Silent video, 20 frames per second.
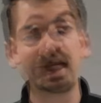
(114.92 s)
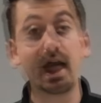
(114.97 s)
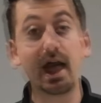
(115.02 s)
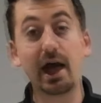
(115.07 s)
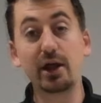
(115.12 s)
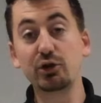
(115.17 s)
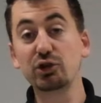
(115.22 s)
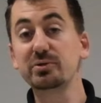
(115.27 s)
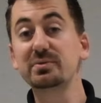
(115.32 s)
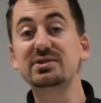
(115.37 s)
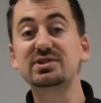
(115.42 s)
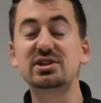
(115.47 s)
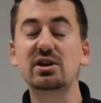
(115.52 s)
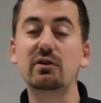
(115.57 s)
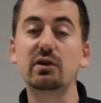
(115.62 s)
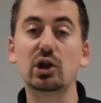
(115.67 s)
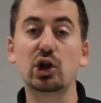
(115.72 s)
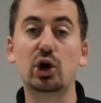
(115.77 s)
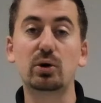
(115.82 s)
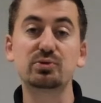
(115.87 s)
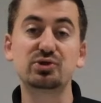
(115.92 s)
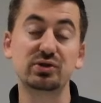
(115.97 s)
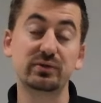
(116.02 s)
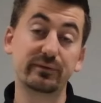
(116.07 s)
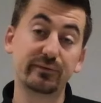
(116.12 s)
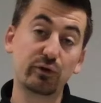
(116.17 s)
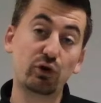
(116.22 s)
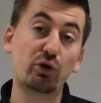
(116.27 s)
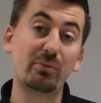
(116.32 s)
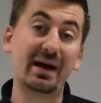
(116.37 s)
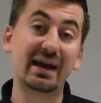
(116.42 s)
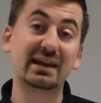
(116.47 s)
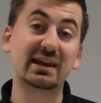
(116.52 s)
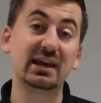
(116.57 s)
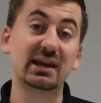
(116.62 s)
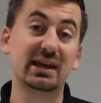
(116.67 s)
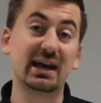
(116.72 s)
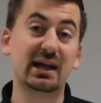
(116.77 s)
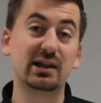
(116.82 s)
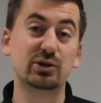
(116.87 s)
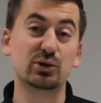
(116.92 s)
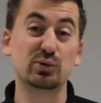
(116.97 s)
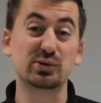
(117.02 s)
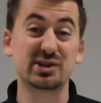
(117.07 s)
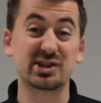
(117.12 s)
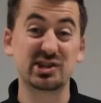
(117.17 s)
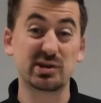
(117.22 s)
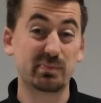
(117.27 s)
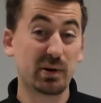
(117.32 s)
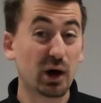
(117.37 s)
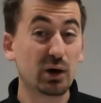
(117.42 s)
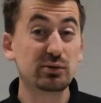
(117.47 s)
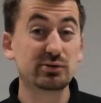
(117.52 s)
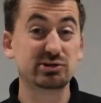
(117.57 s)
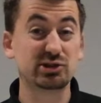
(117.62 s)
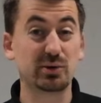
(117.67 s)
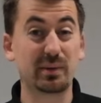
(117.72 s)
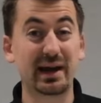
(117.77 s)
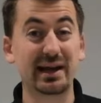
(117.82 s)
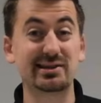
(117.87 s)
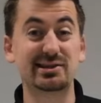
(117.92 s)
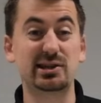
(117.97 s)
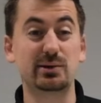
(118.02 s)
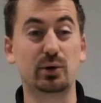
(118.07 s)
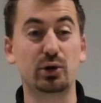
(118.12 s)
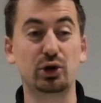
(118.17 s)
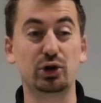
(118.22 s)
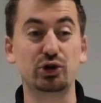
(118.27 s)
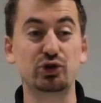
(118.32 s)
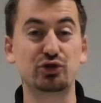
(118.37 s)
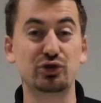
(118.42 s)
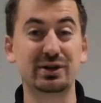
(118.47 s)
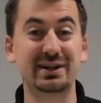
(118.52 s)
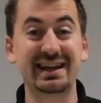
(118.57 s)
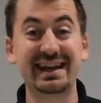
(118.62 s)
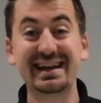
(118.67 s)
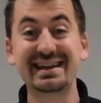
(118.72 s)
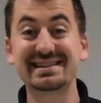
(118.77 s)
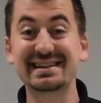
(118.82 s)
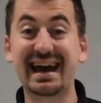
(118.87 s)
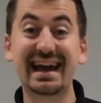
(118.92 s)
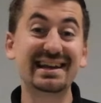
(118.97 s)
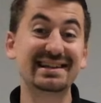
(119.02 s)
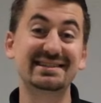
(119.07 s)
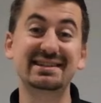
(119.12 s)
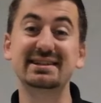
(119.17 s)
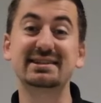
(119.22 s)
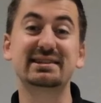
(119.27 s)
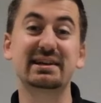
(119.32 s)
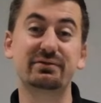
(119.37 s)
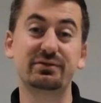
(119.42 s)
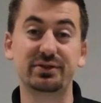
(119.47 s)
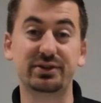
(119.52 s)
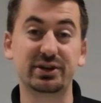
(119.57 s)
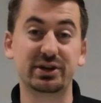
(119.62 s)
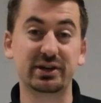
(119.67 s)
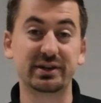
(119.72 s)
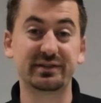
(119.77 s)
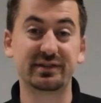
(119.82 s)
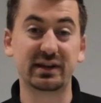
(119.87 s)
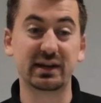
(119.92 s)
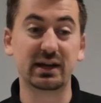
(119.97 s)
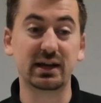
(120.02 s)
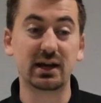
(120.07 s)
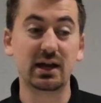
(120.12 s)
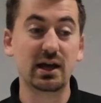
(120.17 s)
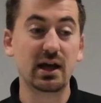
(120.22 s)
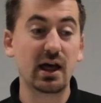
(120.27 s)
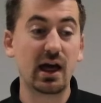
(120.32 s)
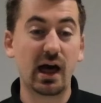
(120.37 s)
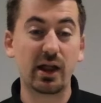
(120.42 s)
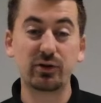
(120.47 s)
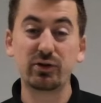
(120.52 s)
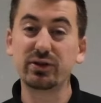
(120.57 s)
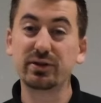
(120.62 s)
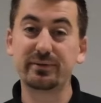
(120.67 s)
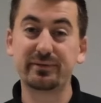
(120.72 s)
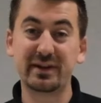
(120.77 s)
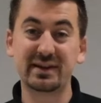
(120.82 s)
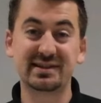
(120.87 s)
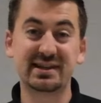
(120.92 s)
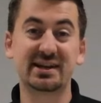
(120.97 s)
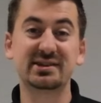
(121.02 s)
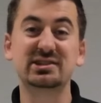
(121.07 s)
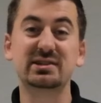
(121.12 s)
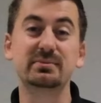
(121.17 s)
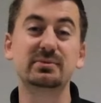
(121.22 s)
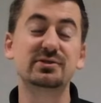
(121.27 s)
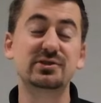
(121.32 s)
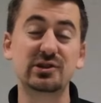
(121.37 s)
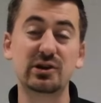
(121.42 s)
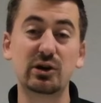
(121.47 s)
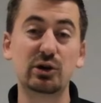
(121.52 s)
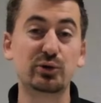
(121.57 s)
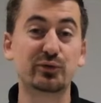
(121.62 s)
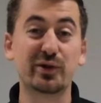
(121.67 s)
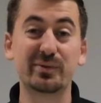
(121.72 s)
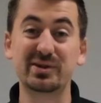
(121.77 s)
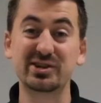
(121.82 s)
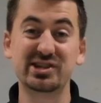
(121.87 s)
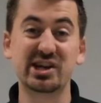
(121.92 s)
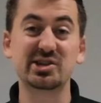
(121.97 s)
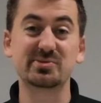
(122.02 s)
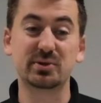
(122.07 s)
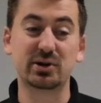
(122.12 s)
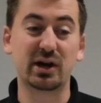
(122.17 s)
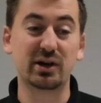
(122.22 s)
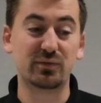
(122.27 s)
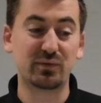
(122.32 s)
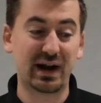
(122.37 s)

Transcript: Another material option for making candles as opposed to AC100 is AC730. Another fantastic material from the Jesmonite